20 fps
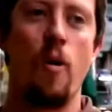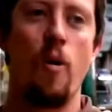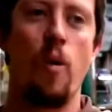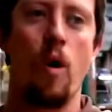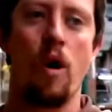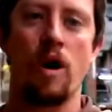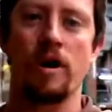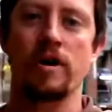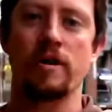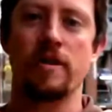
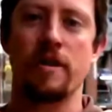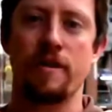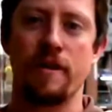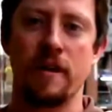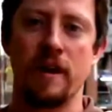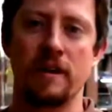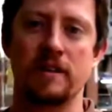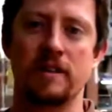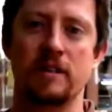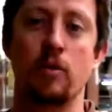what are the
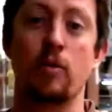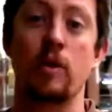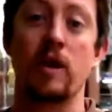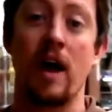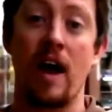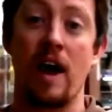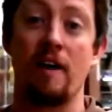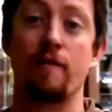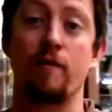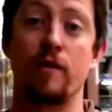things that we
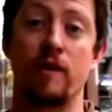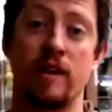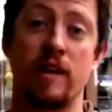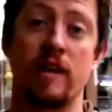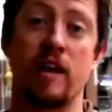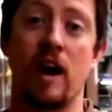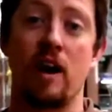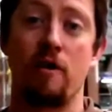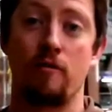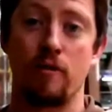have
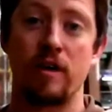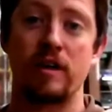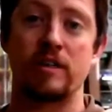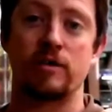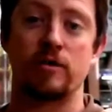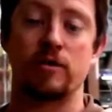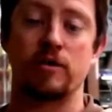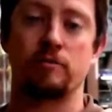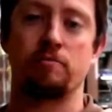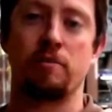within our
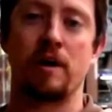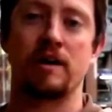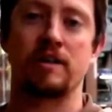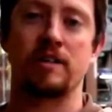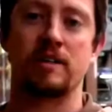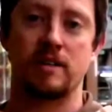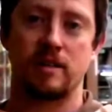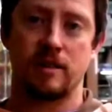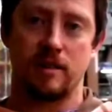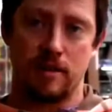resource
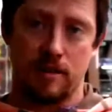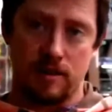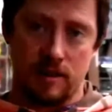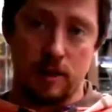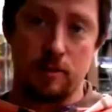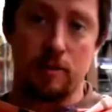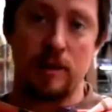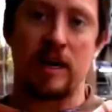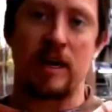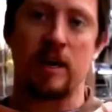base
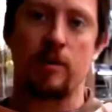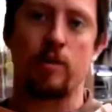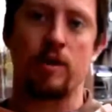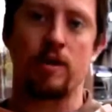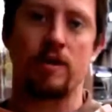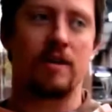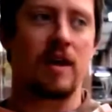to begin with.